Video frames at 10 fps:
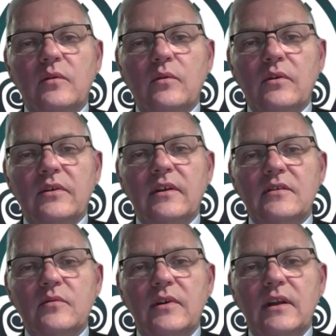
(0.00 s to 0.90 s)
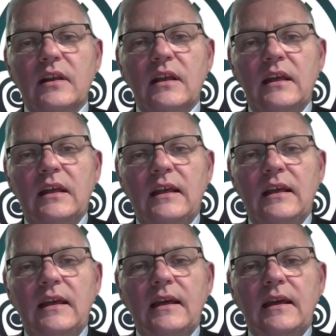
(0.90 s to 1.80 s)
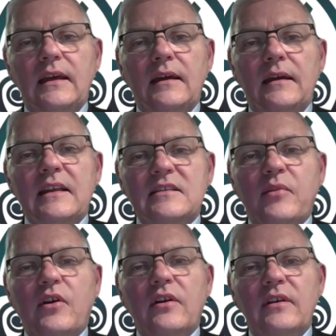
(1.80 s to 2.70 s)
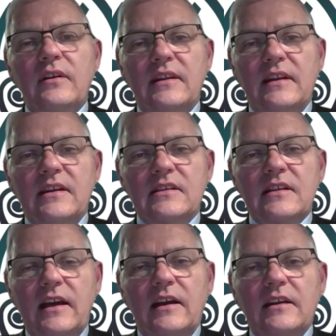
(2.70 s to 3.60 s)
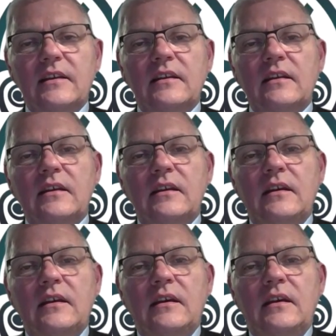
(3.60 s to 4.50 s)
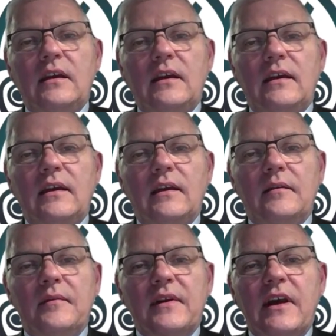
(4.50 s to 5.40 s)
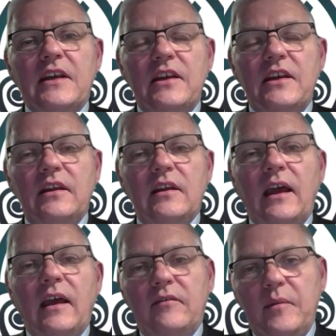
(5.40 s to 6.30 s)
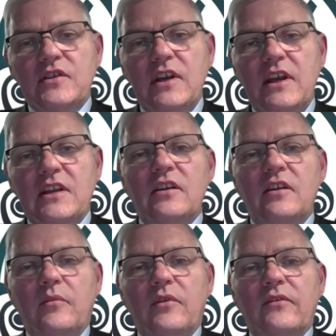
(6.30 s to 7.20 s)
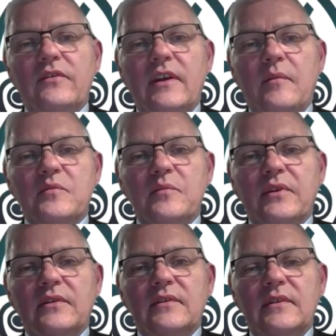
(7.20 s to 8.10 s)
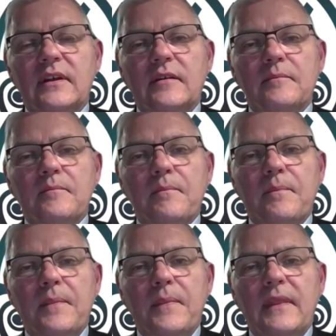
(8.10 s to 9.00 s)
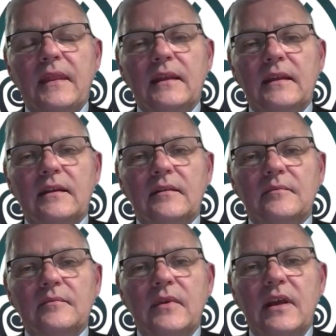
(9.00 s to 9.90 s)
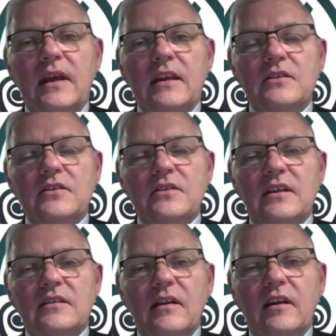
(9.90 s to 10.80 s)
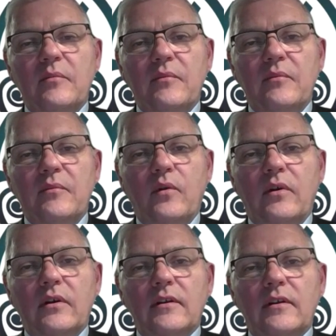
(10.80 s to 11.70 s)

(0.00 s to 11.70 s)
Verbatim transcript: quota as well. Uh, it's important that there is clarity. Uh, the criteria had been changed a number of times, but um, uh, it, it just needs a little bit more work.